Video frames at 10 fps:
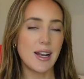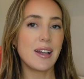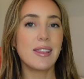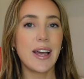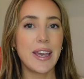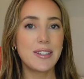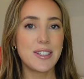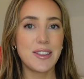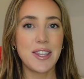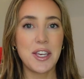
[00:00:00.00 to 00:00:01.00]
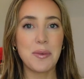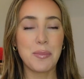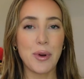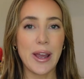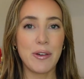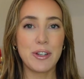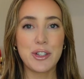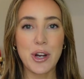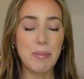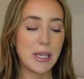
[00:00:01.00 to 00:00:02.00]
I liked the brown
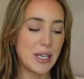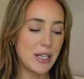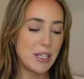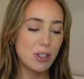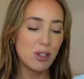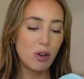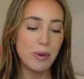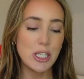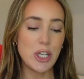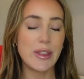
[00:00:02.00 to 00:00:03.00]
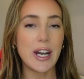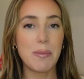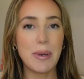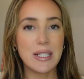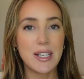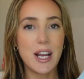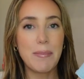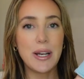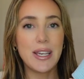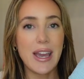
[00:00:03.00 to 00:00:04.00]
striped bikini so much that I picked it
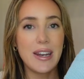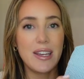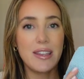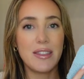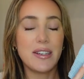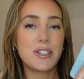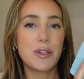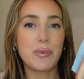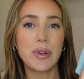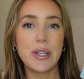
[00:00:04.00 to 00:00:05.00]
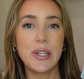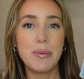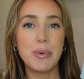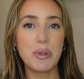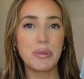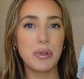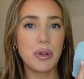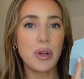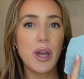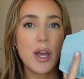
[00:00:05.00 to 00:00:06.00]
up again in this really
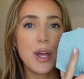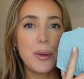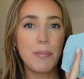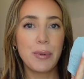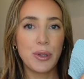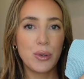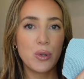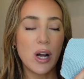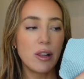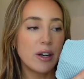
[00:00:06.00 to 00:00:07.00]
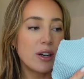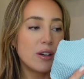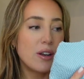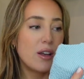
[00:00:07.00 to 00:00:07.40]
beautiful blue color.